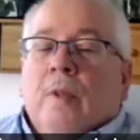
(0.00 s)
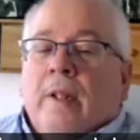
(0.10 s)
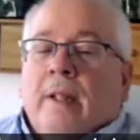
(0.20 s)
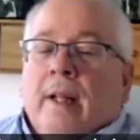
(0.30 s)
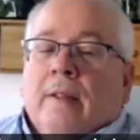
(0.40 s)

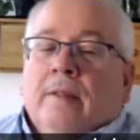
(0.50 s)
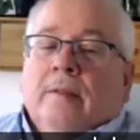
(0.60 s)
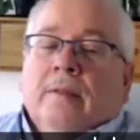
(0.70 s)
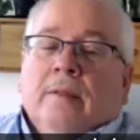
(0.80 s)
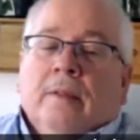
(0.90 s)

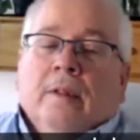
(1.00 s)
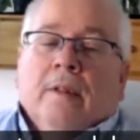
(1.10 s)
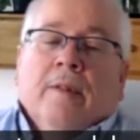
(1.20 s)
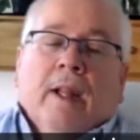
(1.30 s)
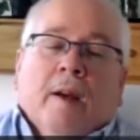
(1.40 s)
rundown
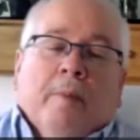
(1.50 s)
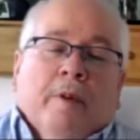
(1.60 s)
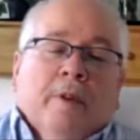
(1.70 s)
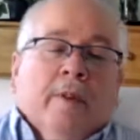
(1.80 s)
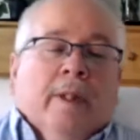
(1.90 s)
of the
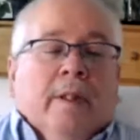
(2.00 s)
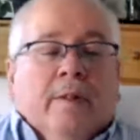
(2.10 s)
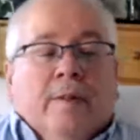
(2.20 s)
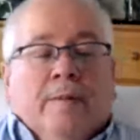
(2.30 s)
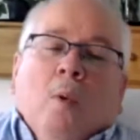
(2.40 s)
opportunities.